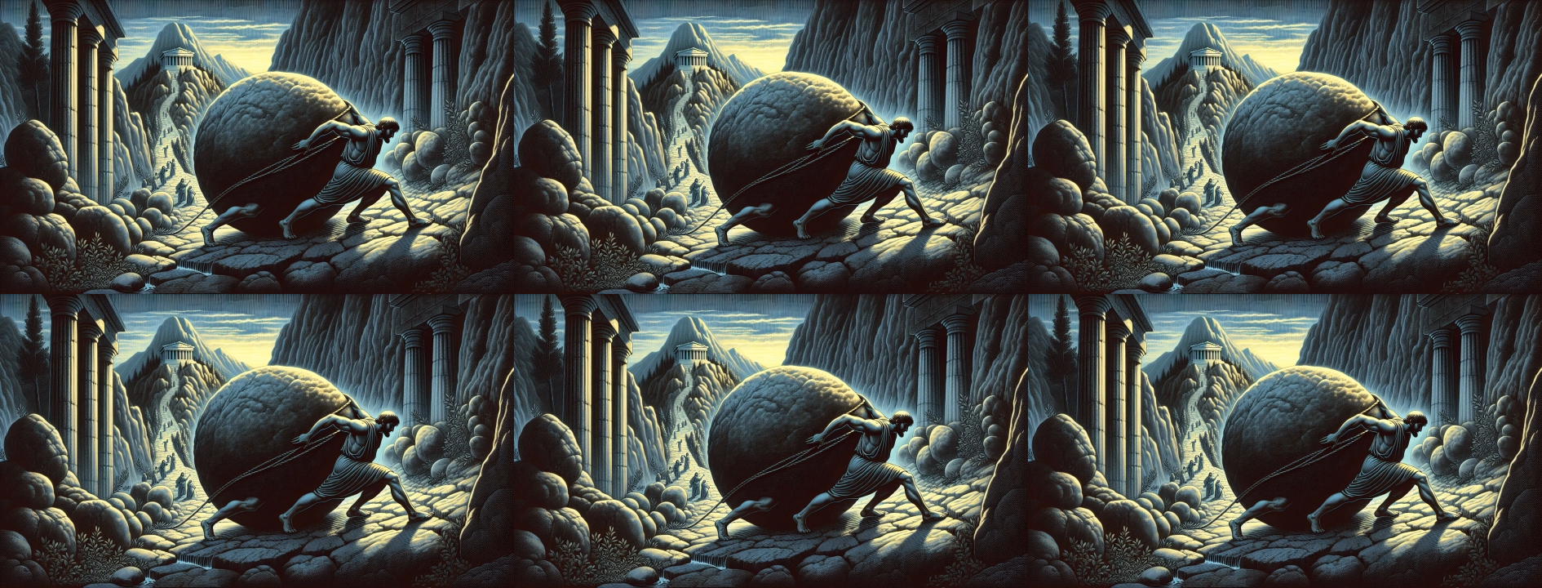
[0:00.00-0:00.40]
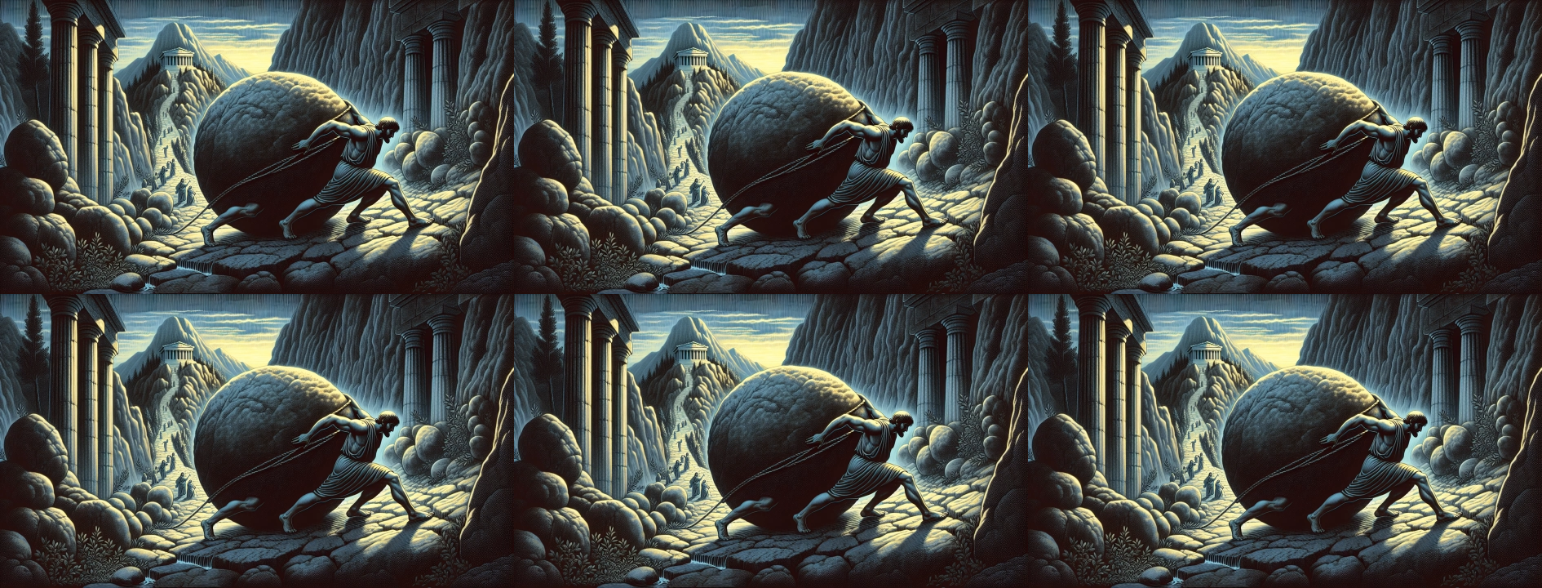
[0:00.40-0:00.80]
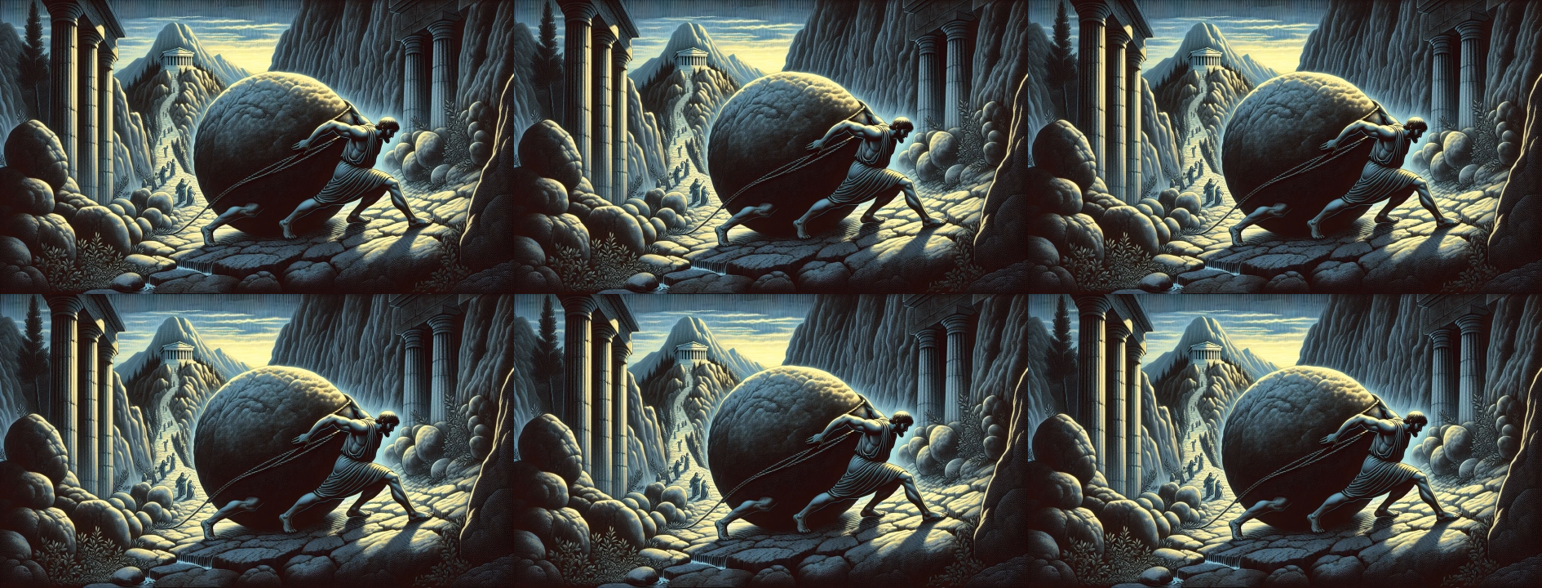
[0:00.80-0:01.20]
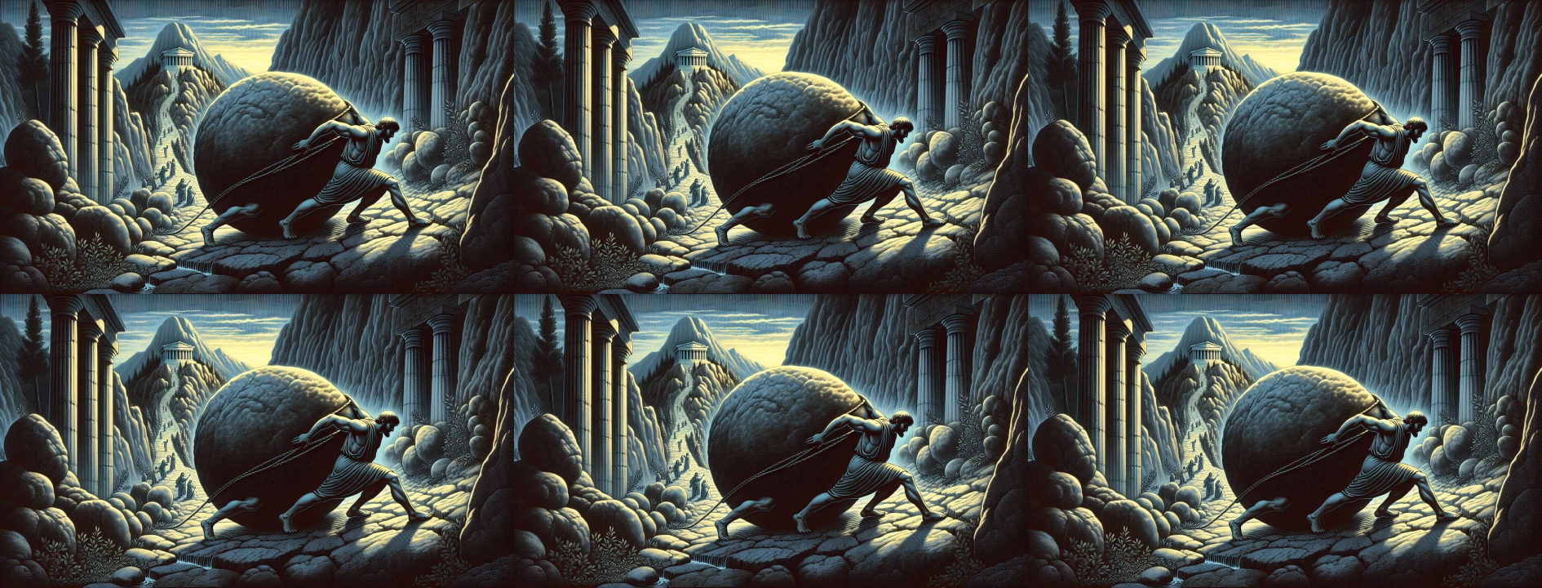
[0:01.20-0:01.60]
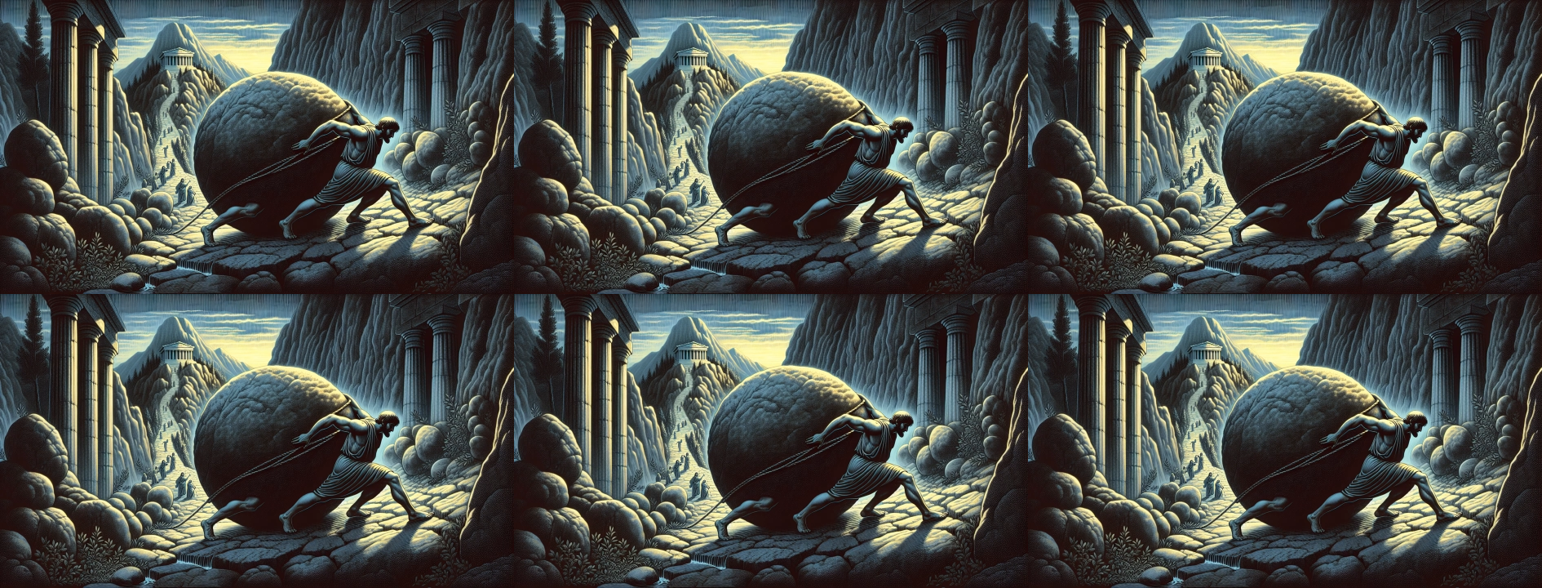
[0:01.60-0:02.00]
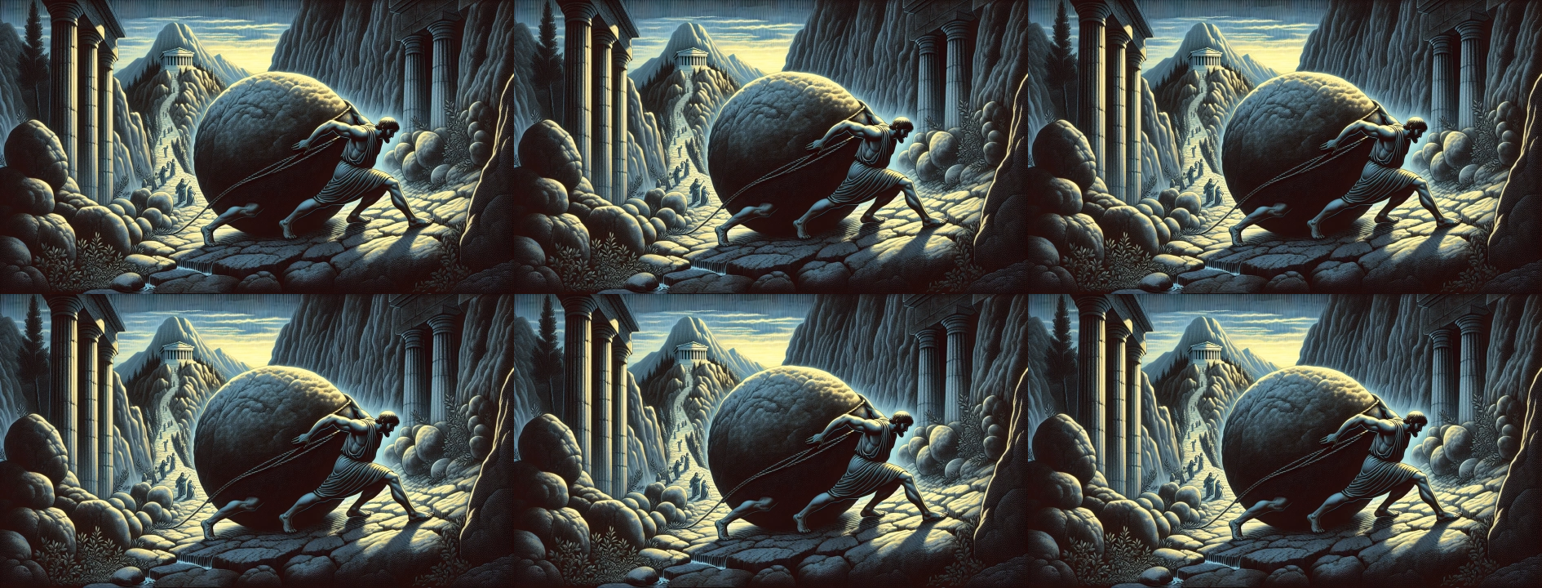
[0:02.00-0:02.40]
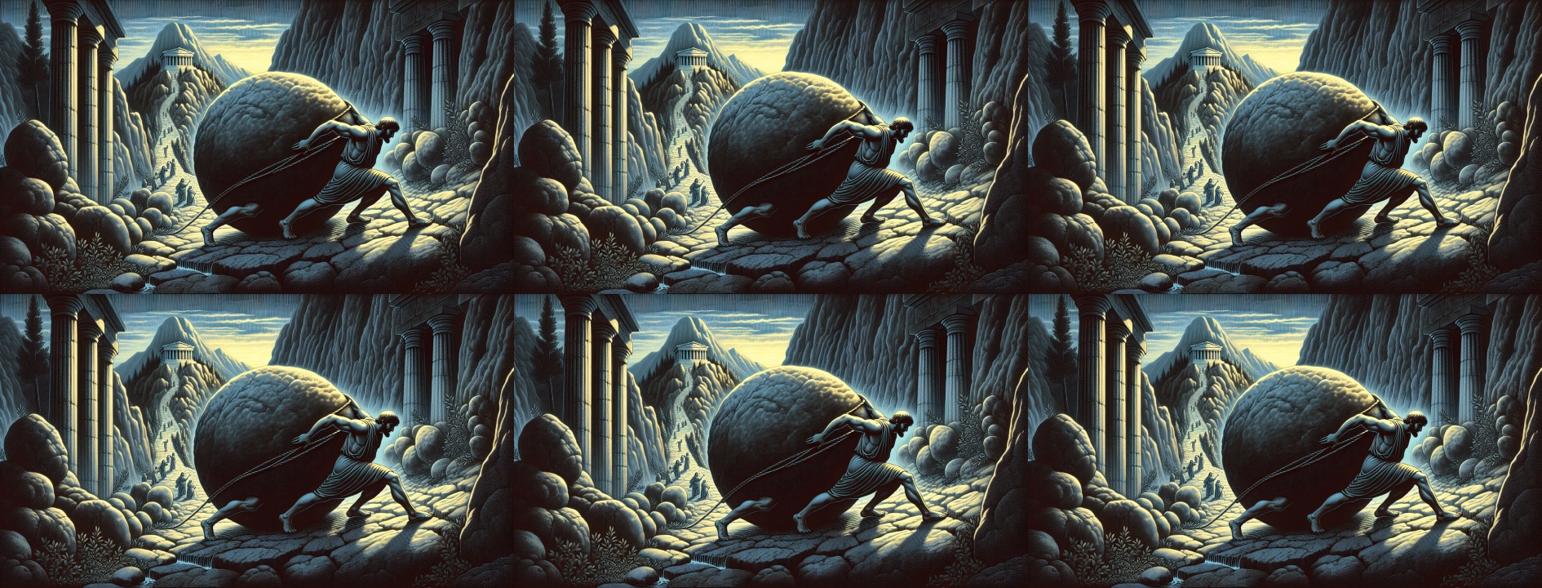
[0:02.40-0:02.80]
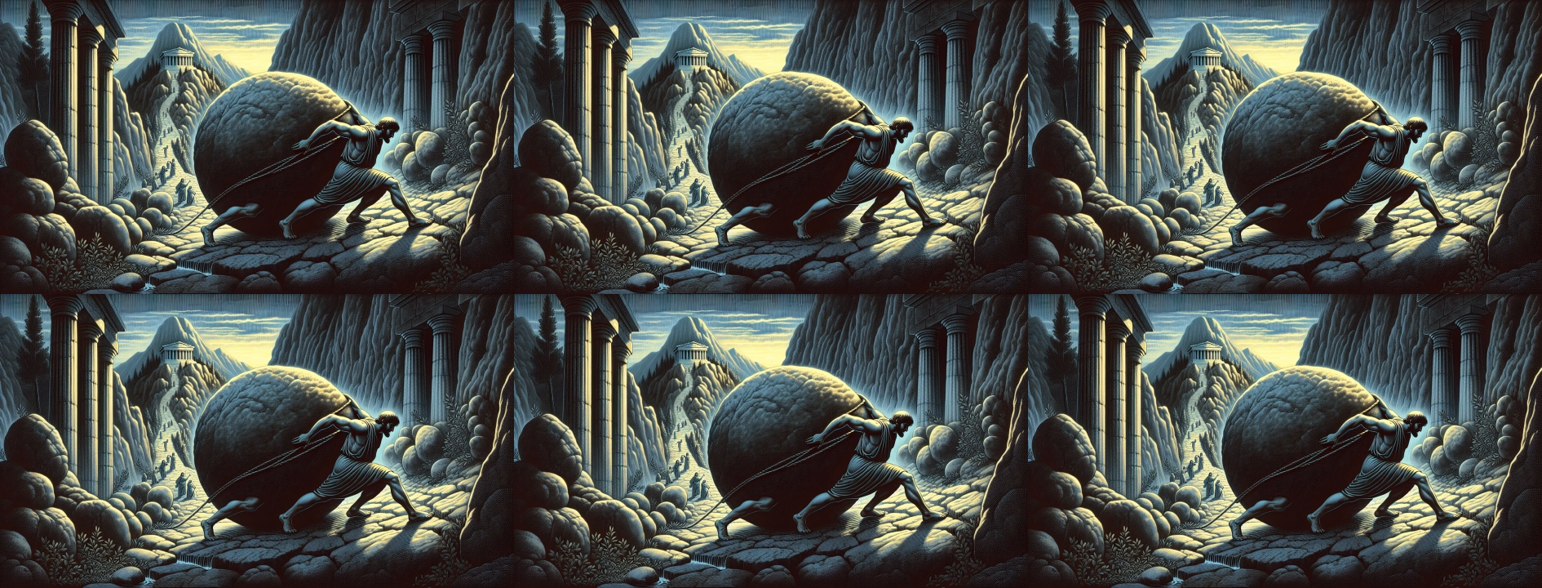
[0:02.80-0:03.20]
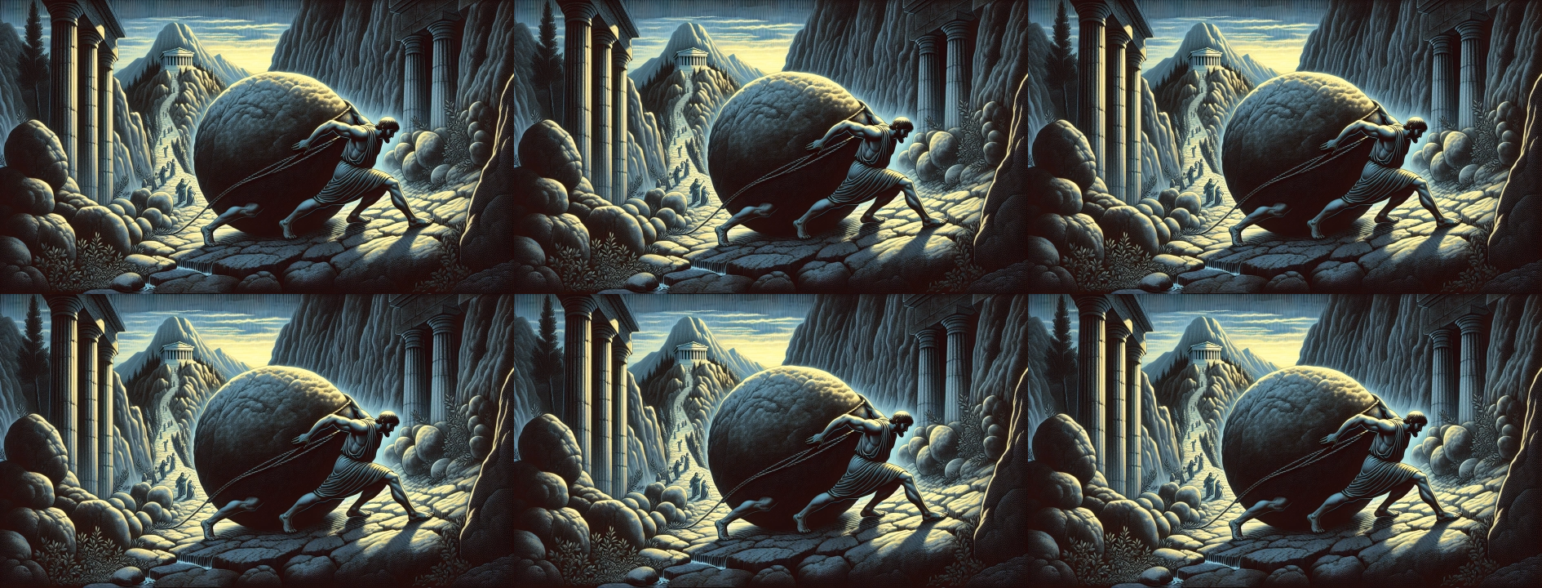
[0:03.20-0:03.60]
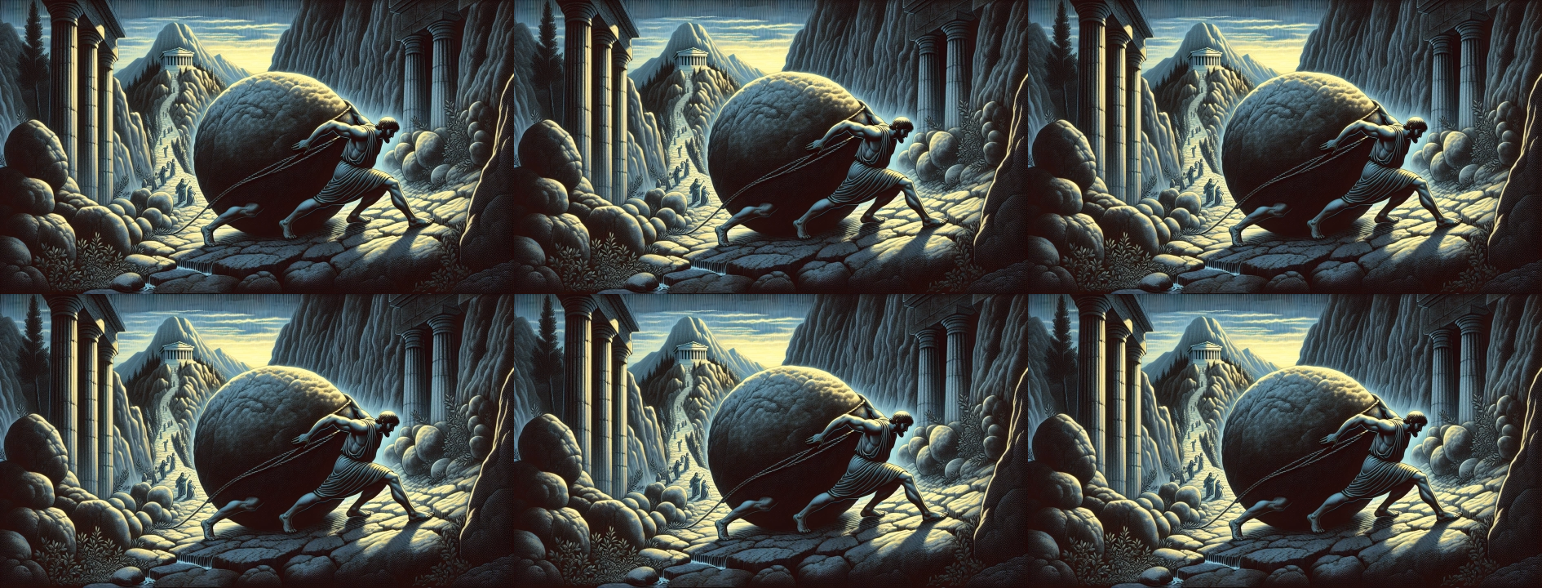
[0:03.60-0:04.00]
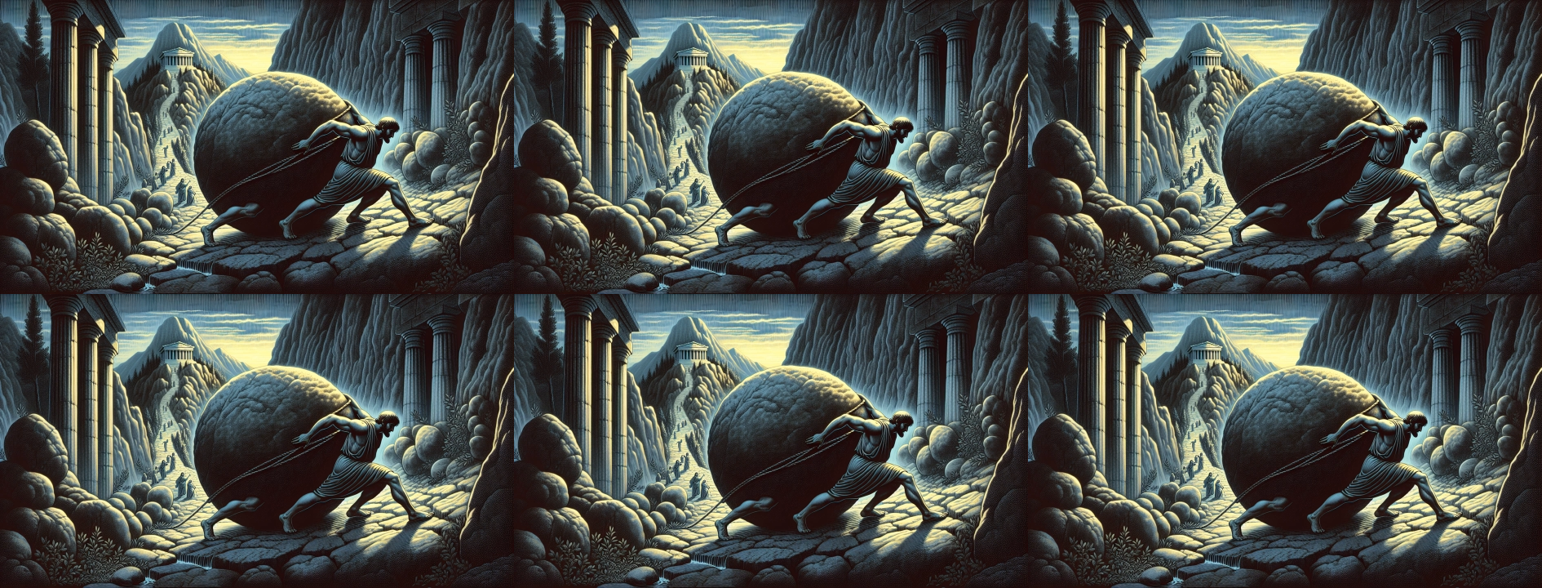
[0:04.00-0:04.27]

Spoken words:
No face is visible, so there are no lips to read.